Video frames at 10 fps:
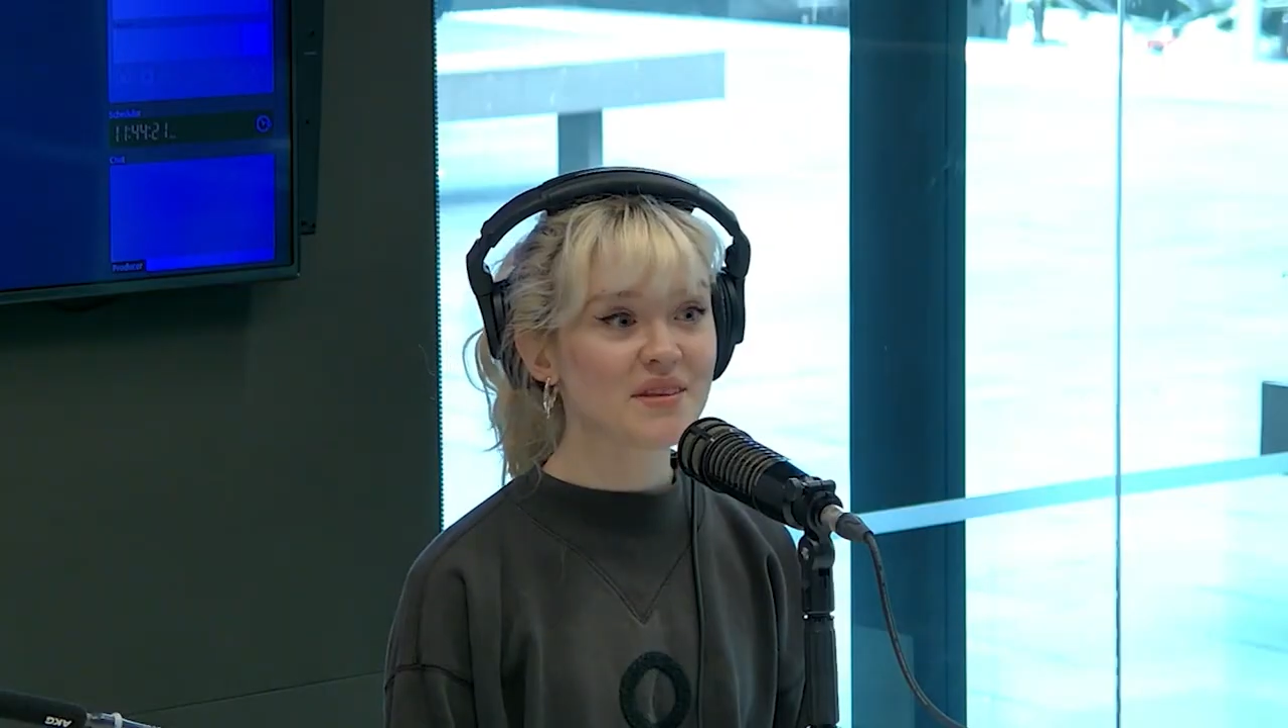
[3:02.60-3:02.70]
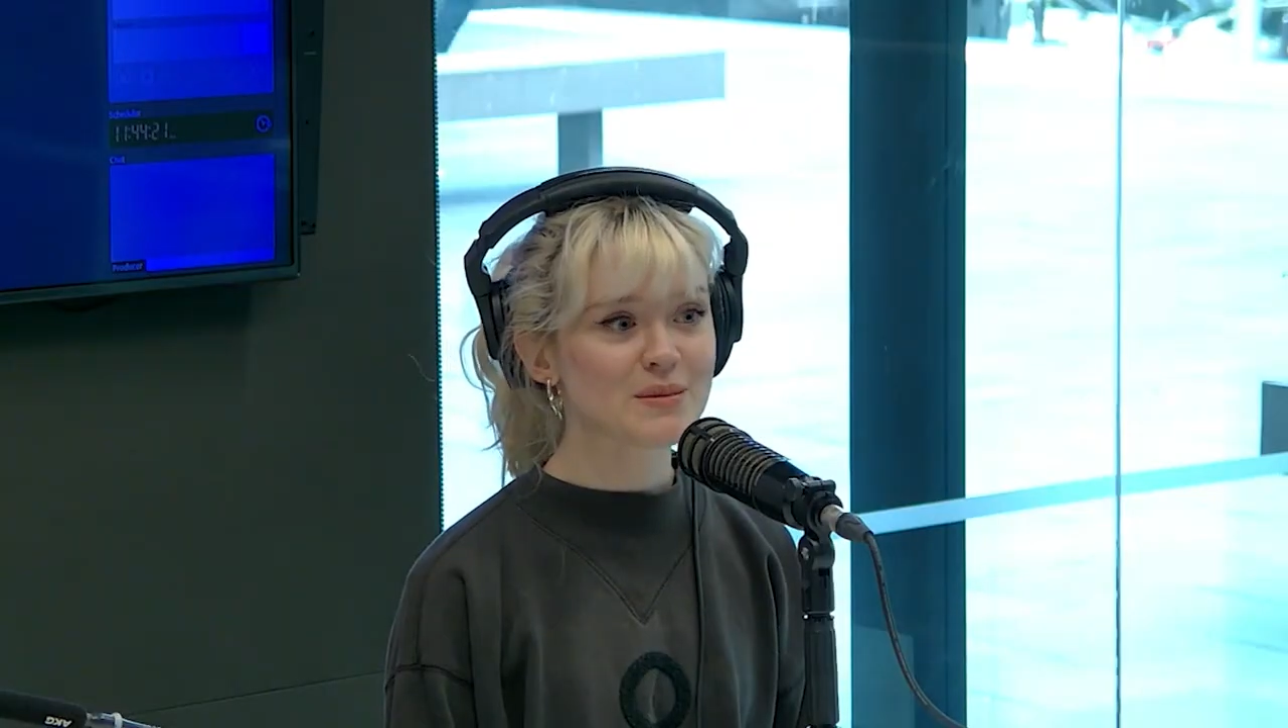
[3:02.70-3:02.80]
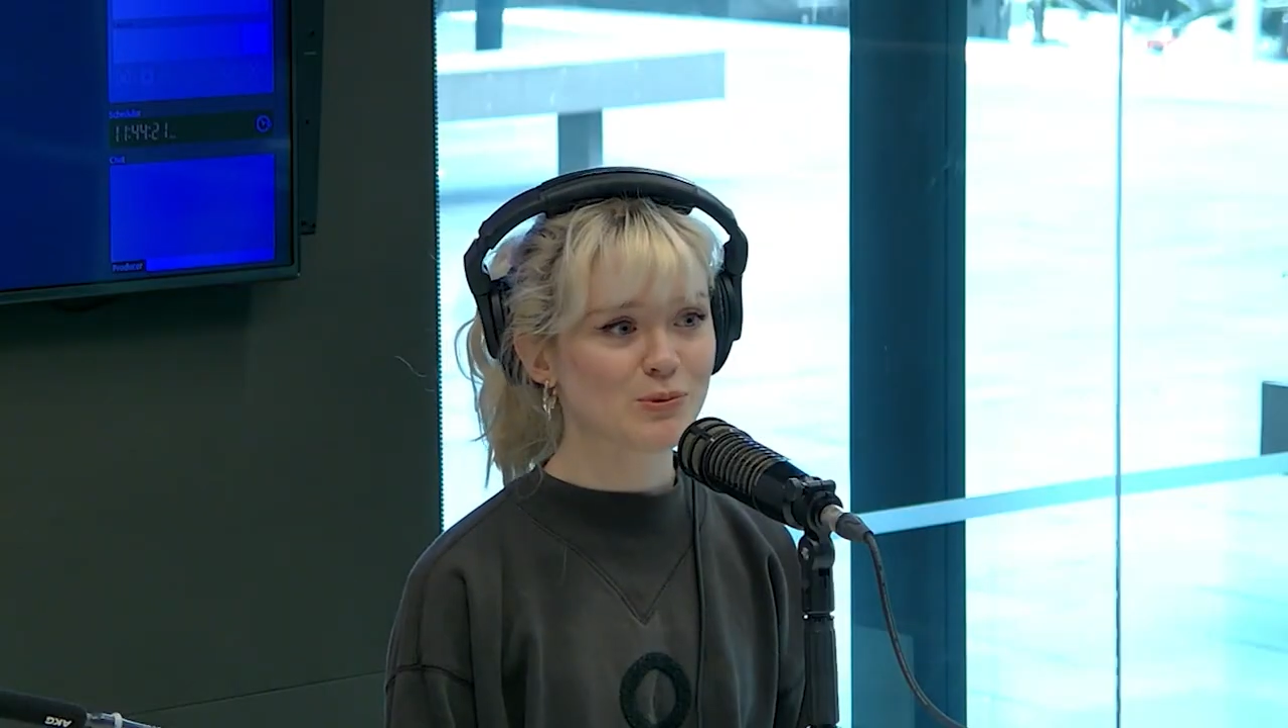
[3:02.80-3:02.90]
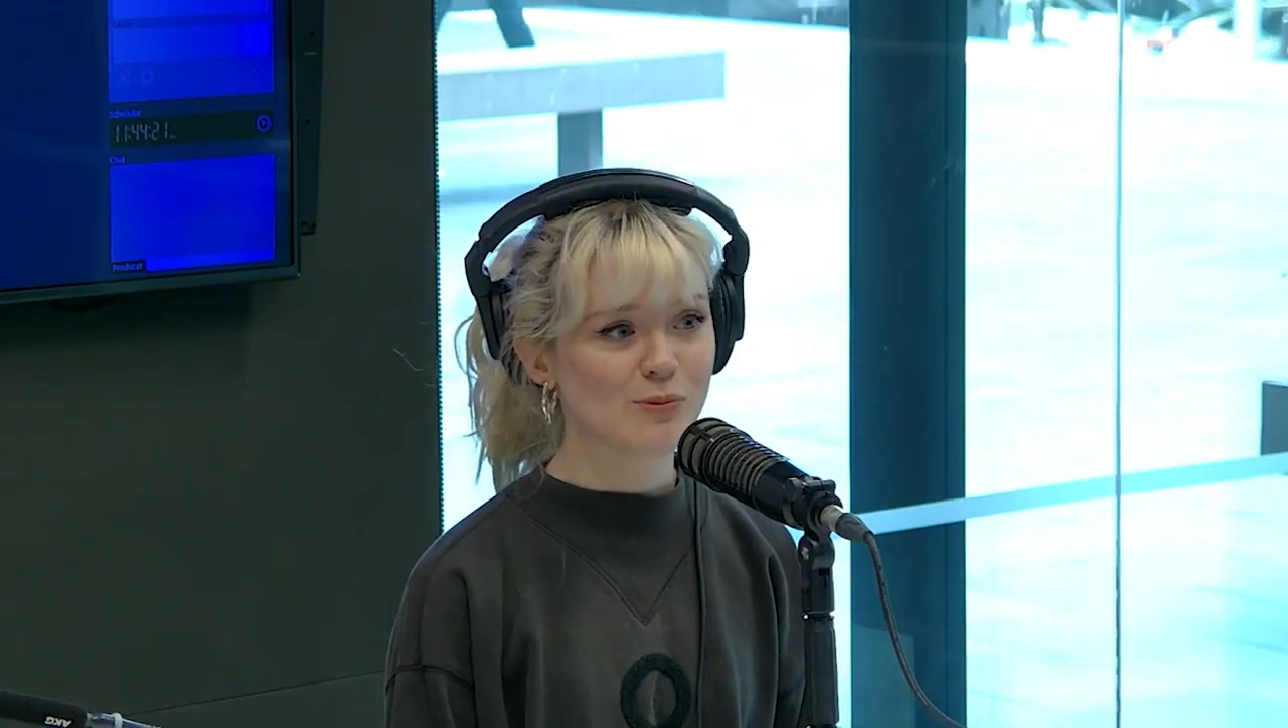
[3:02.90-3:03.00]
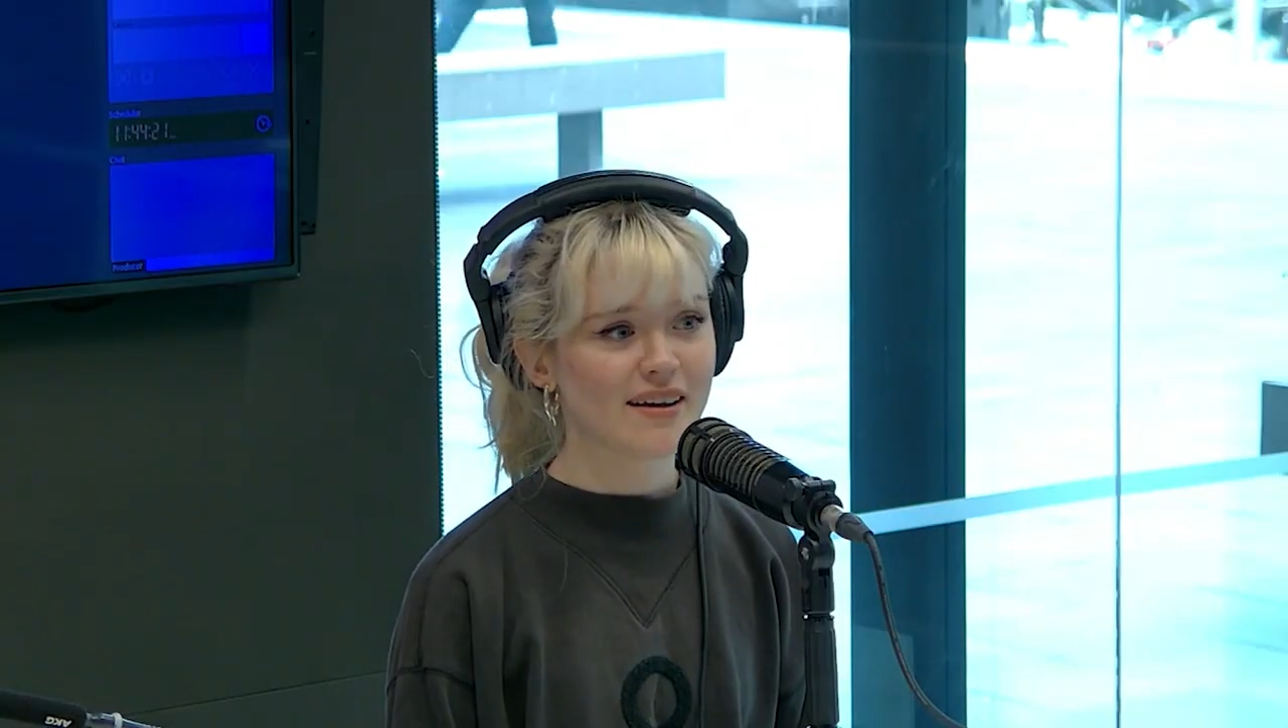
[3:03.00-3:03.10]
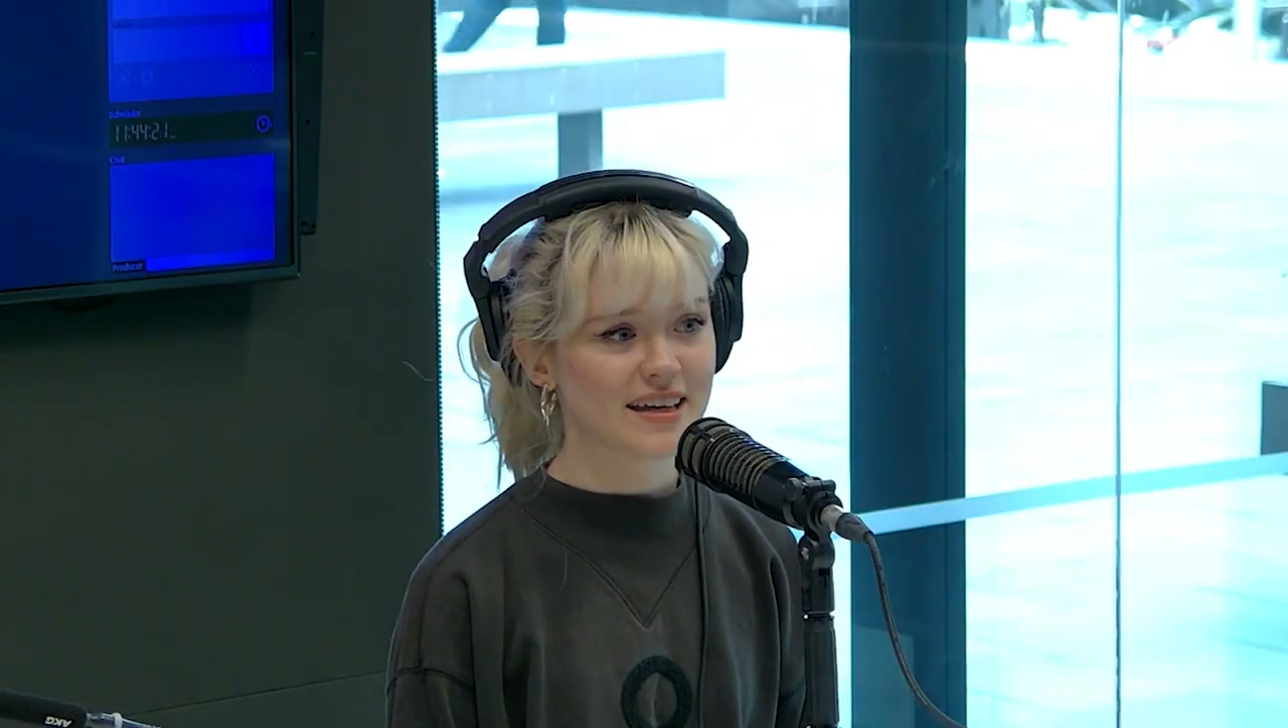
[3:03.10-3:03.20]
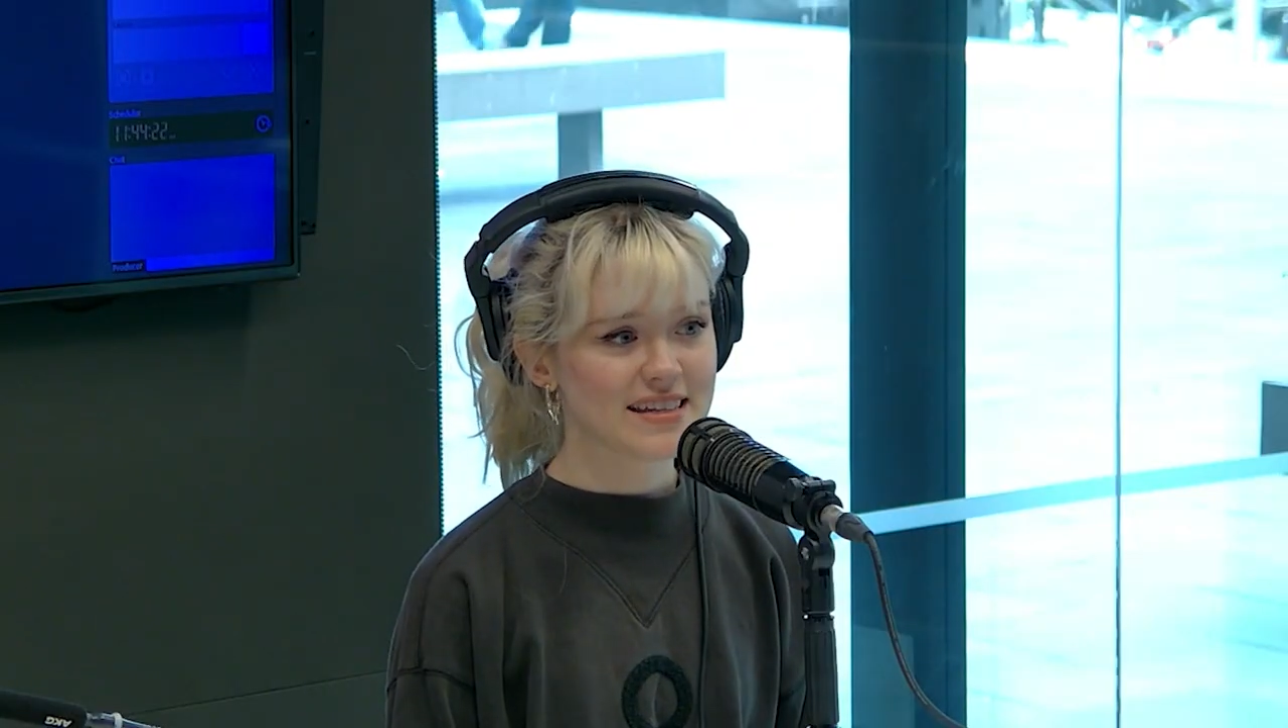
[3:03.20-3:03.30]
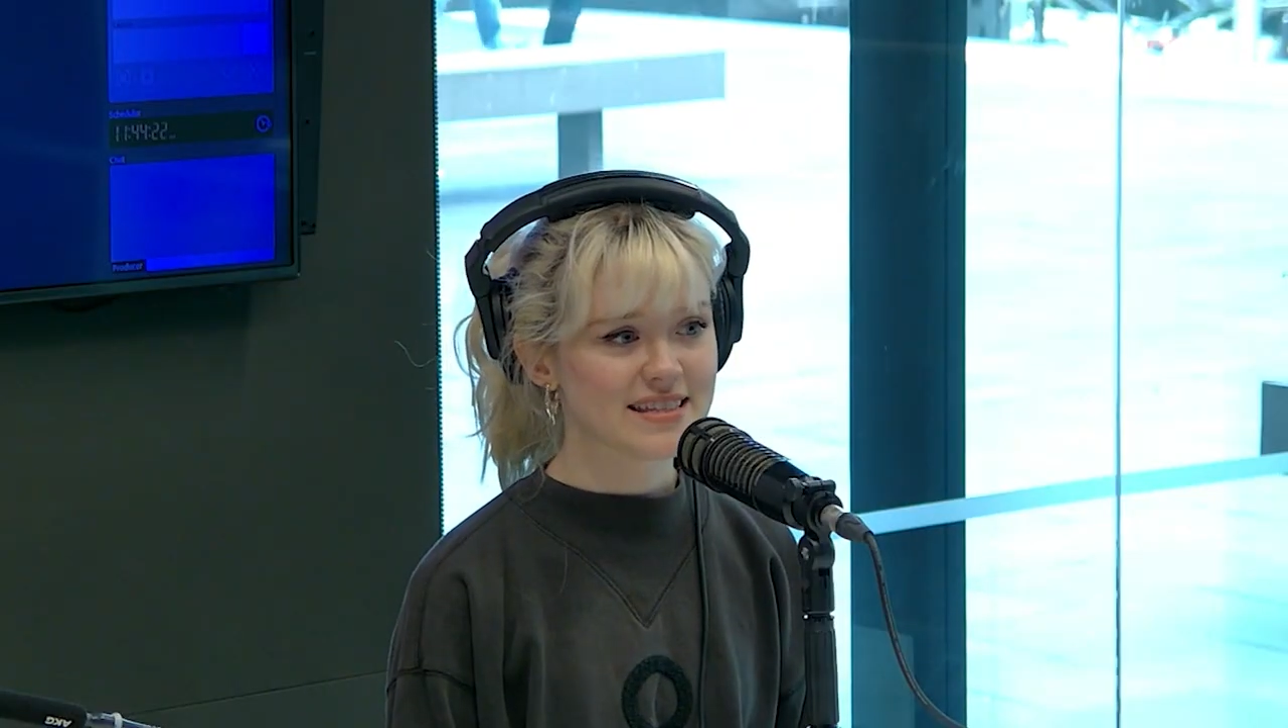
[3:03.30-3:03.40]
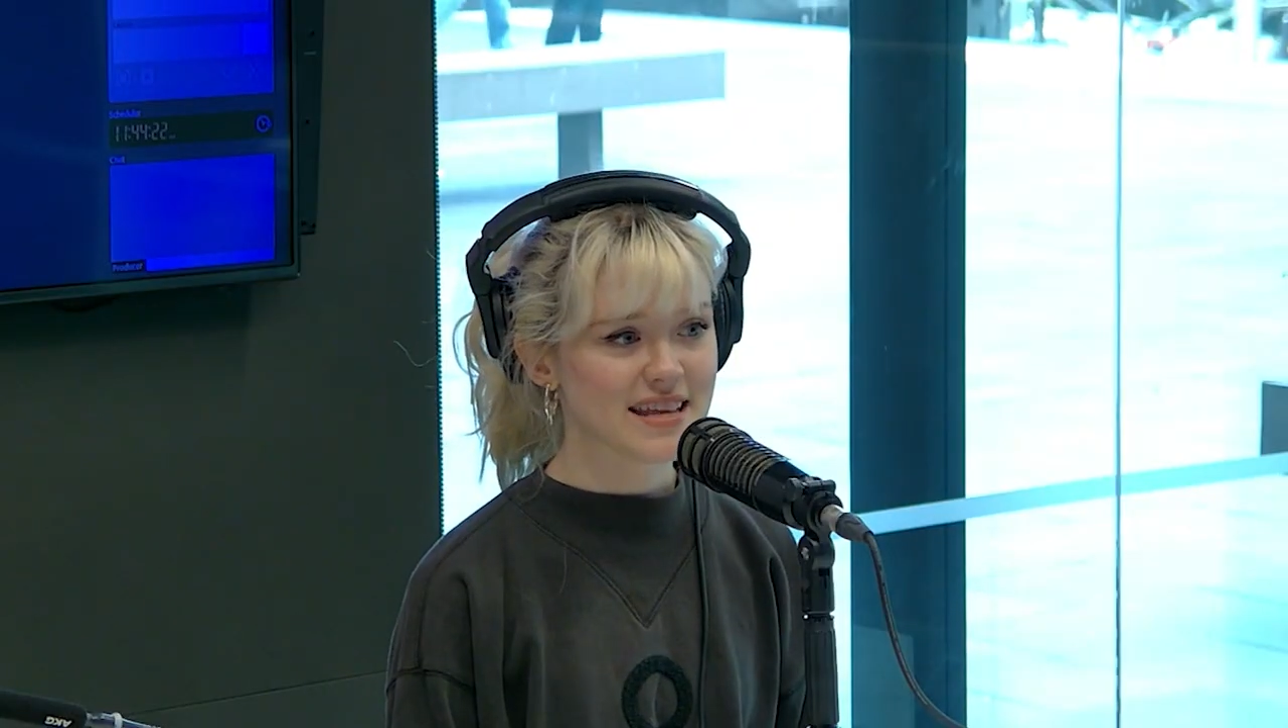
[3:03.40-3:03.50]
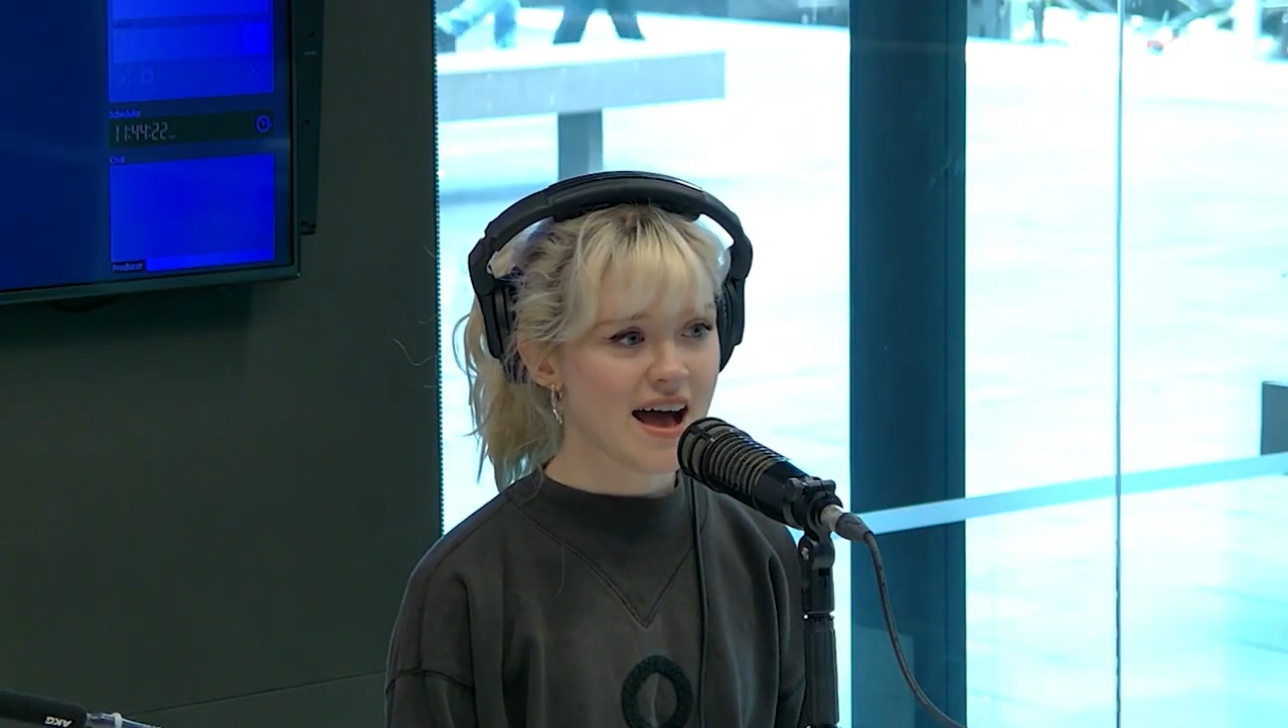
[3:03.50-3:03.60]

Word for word: the small buckets. Okay.